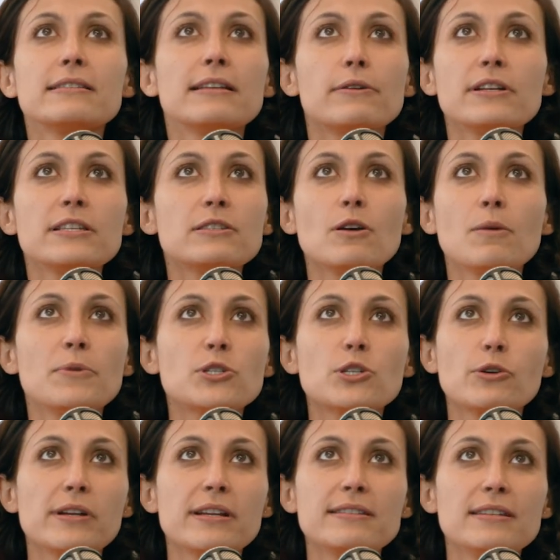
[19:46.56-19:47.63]
is so much
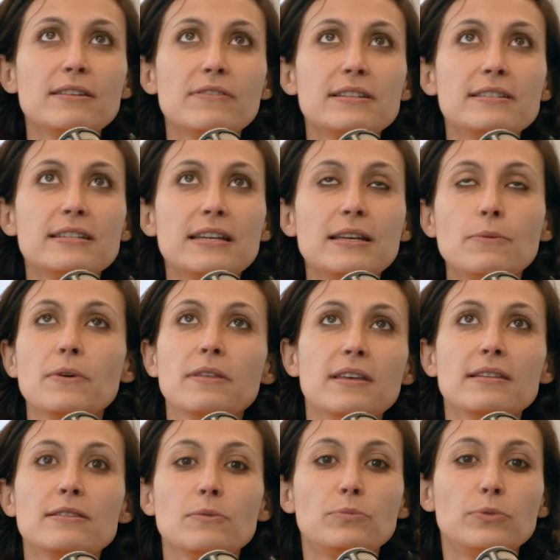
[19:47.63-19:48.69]
creativity
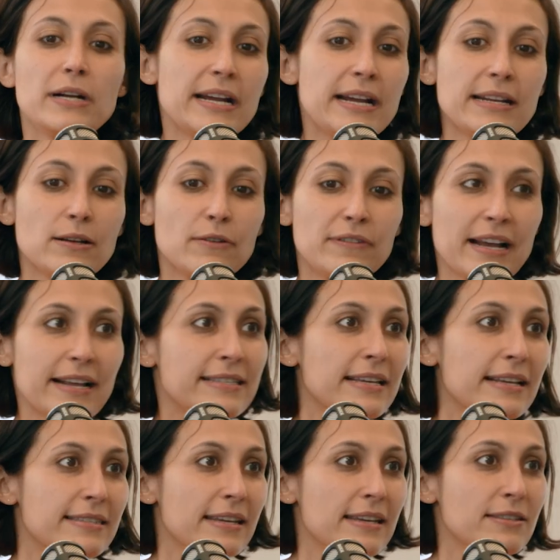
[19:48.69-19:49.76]
within the brain of
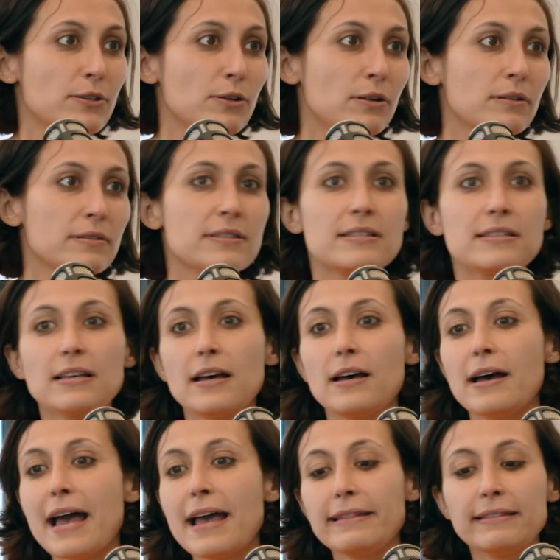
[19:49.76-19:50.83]
6 years olds,
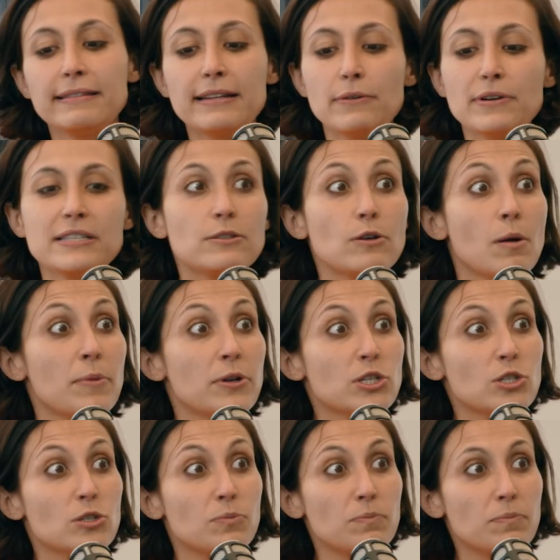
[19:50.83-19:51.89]
and there is so
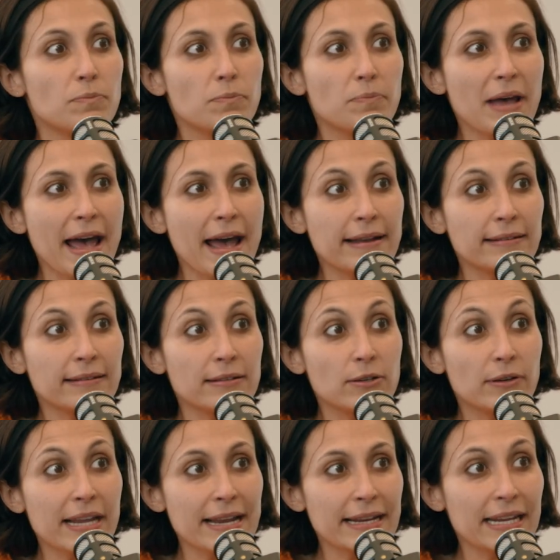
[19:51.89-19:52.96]
much pan, you
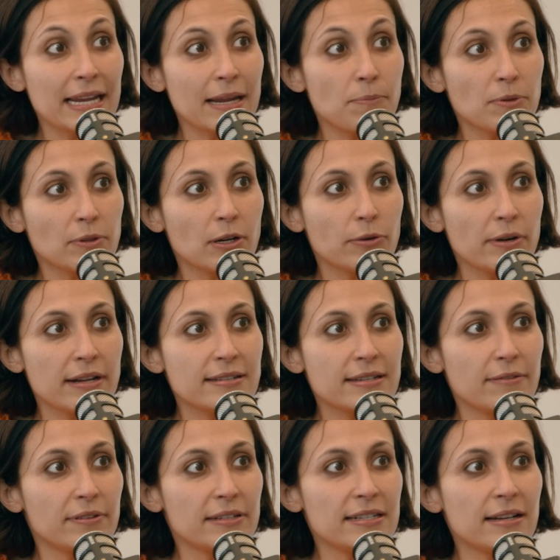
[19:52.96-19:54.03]
can keep the
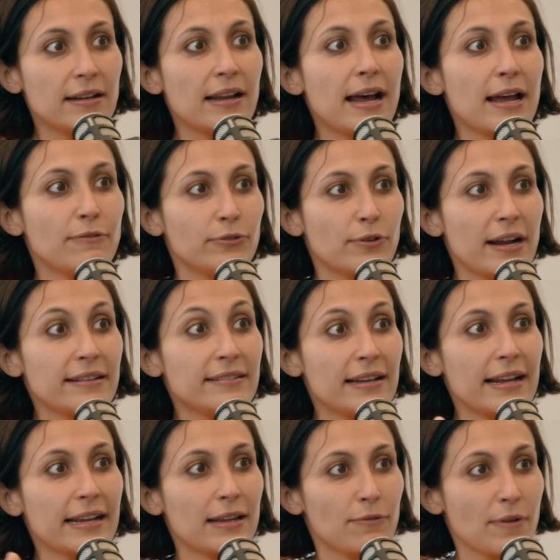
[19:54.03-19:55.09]
creativity alive, right?
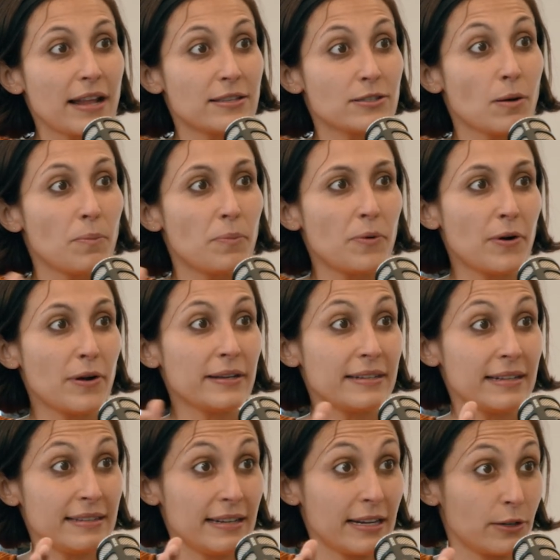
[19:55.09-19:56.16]
Like if at some point
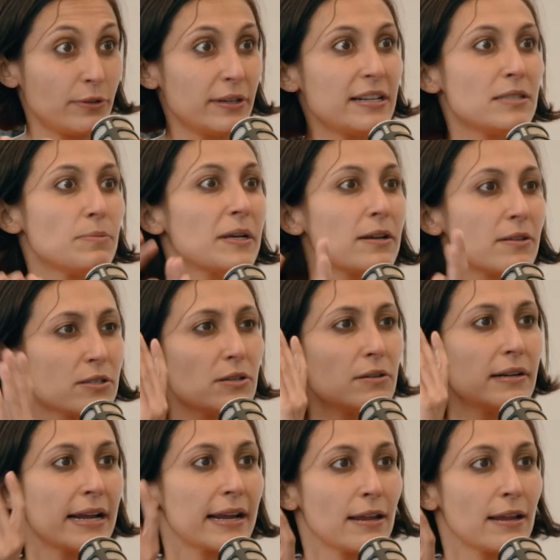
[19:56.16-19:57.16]
it decreases because you're like